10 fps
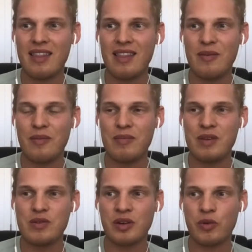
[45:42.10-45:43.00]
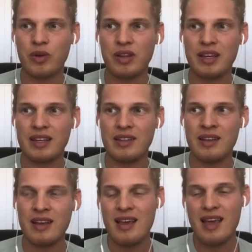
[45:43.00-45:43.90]
music really can.
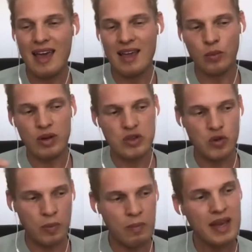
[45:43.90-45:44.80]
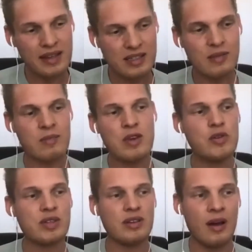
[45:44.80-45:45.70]
And when you mix
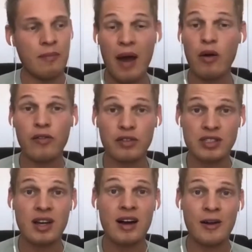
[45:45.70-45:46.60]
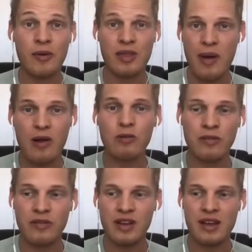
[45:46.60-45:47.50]
music, a powerful song with a powerful
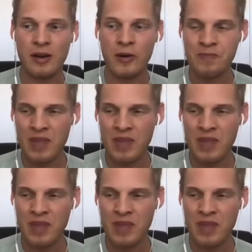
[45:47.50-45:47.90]
video,